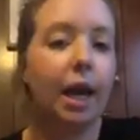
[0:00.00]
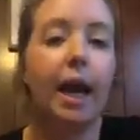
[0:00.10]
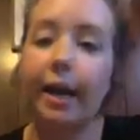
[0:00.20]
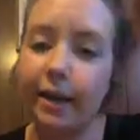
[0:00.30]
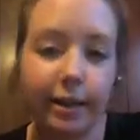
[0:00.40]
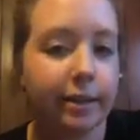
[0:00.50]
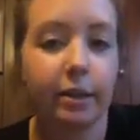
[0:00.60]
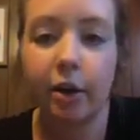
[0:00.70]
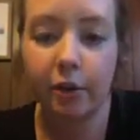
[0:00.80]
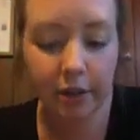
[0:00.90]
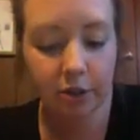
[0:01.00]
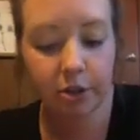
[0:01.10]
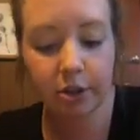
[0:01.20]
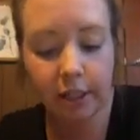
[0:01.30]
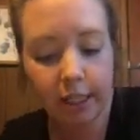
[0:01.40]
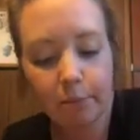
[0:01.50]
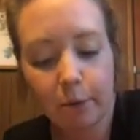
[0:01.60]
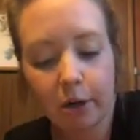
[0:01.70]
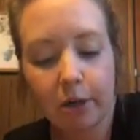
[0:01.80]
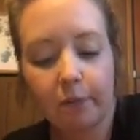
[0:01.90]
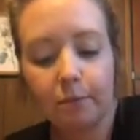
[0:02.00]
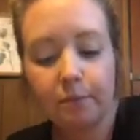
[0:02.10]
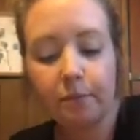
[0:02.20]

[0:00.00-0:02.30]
I gotta let the dog in. She's gonna keep barking.